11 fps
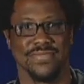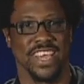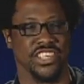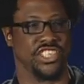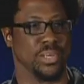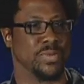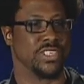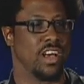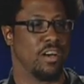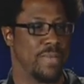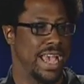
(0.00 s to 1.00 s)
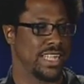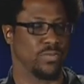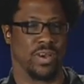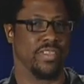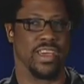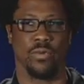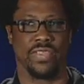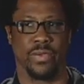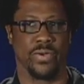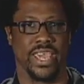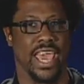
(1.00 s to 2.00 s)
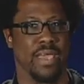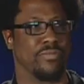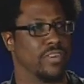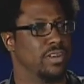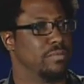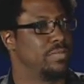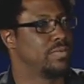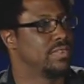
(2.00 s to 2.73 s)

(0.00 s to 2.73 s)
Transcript: And ship us all back to wherever the hell we think we came from?